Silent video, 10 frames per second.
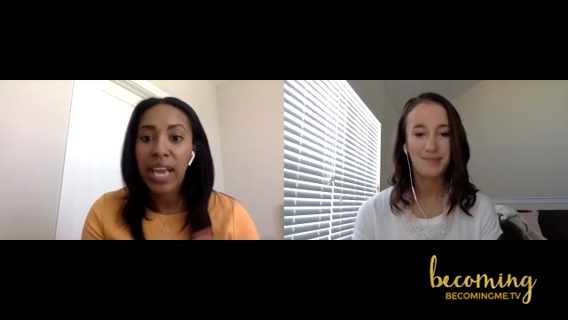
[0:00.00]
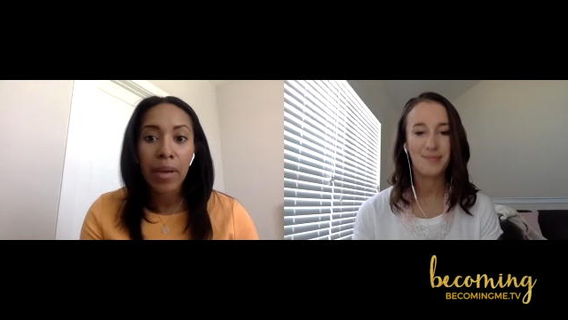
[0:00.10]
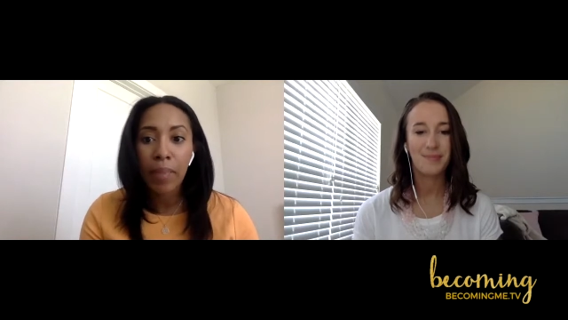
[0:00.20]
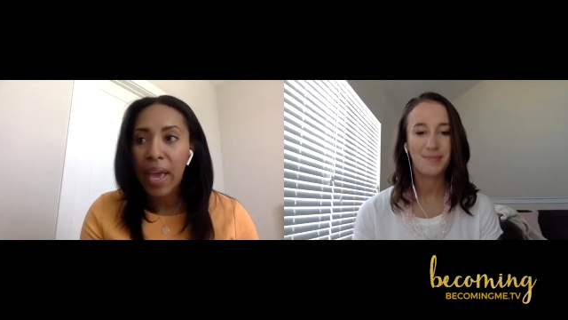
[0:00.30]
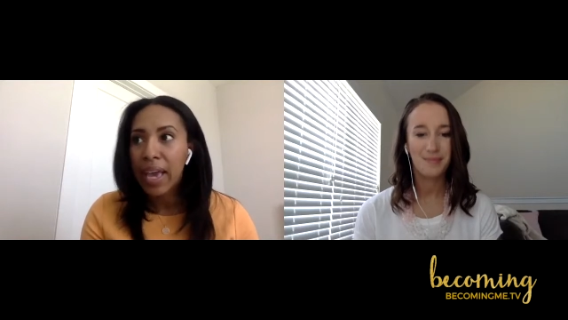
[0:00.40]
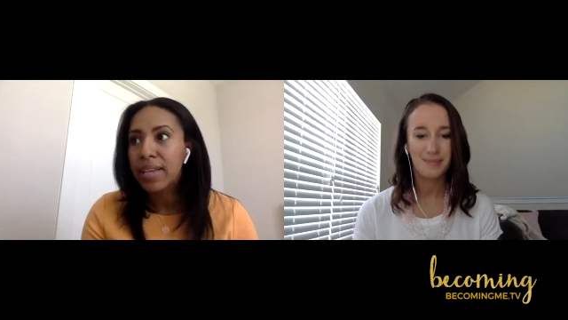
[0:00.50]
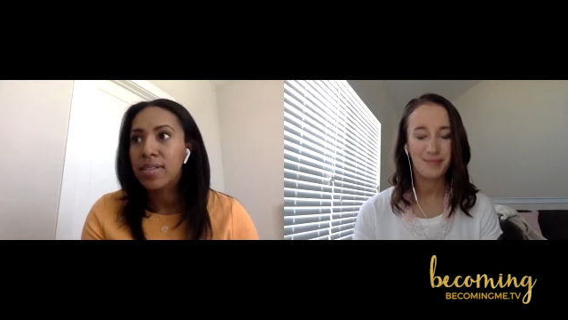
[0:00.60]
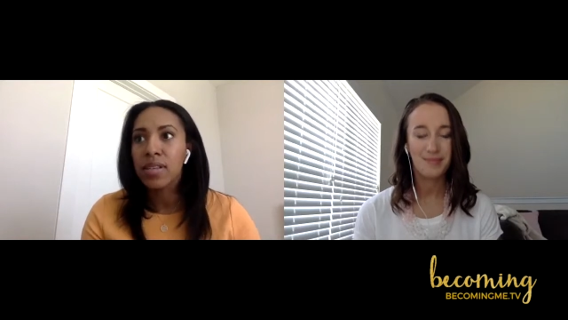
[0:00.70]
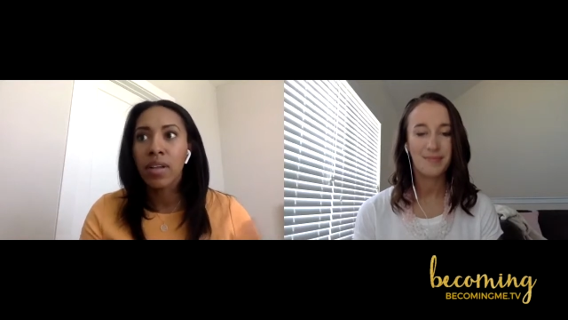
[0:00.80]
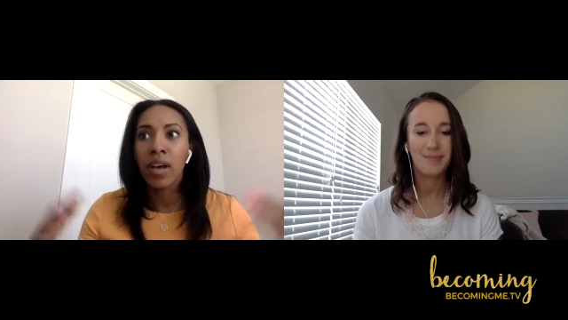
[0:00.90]

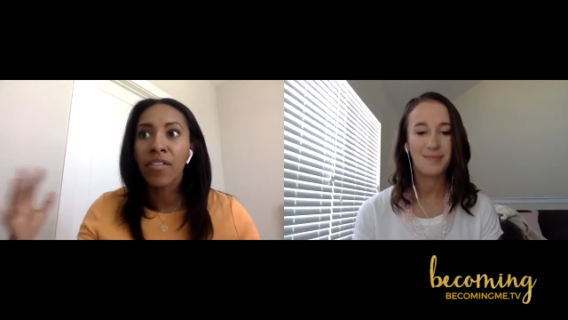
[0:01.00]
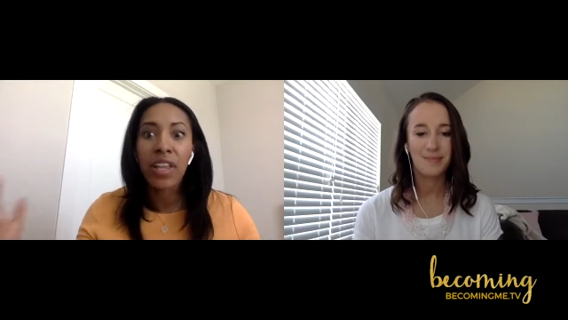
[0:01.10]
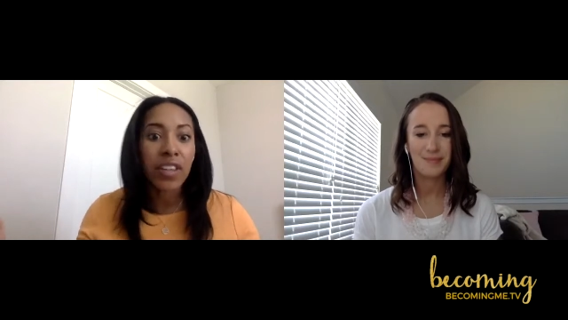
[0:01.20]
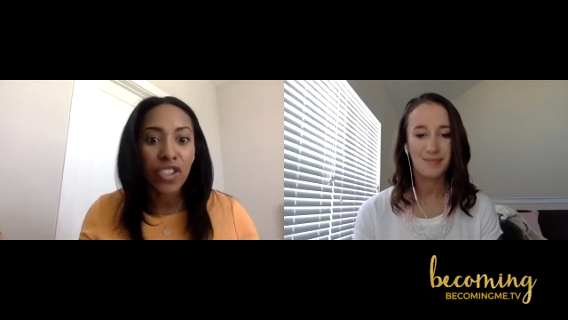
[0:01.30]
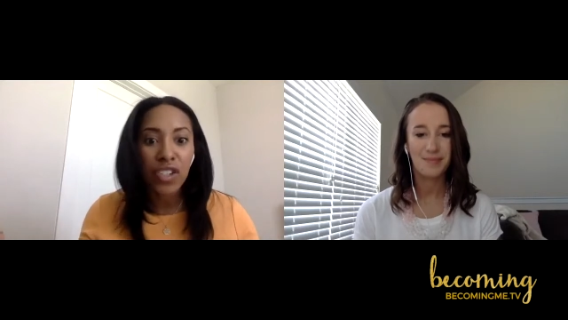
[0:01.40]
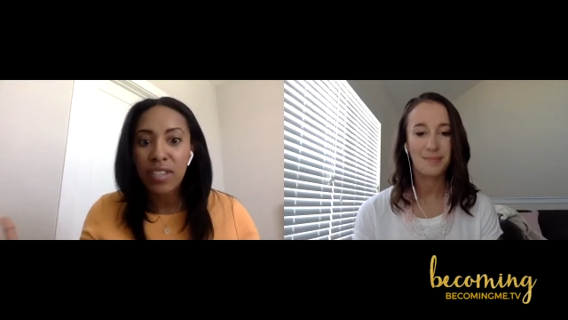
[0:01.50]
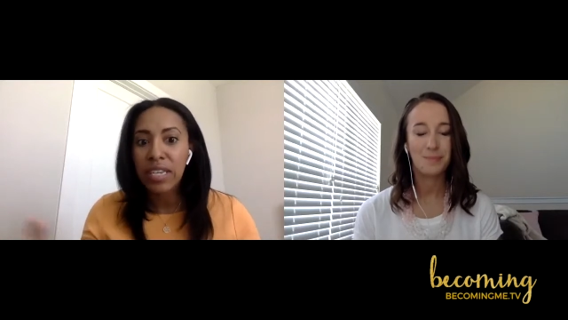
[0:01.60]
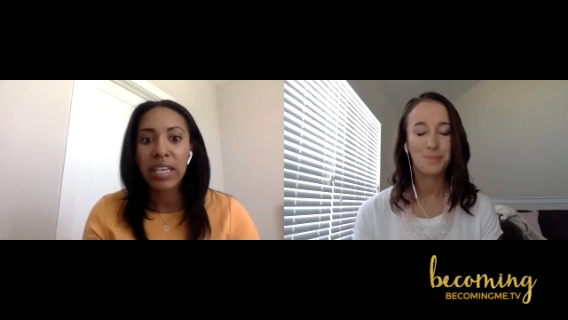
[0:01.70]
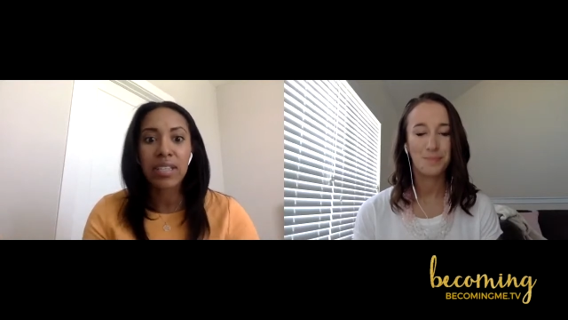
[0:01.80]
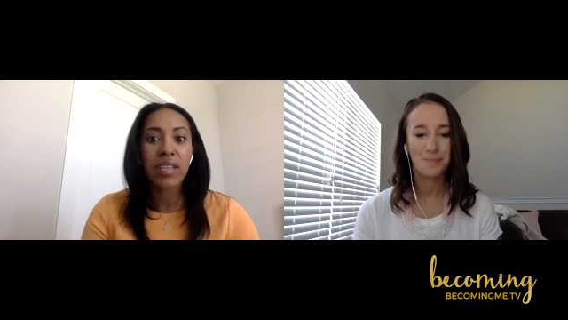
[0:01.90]
Speaker 1: campaigns, event
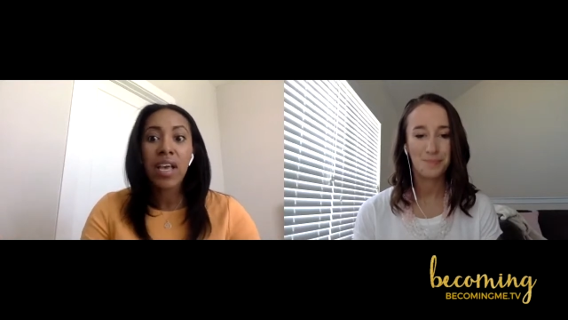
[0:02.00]
logistics.